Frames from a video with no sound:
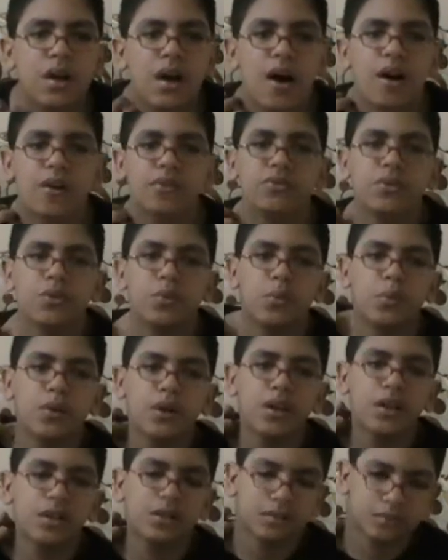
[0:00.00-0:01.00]
after 1
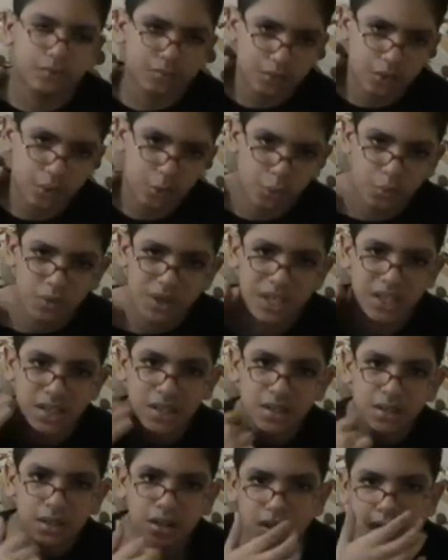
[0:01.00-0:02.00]

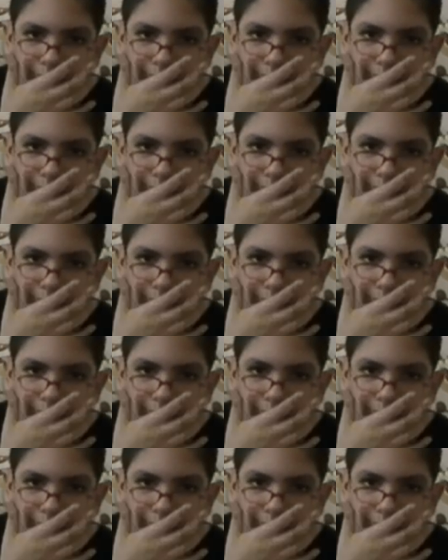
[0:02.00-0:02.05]
week,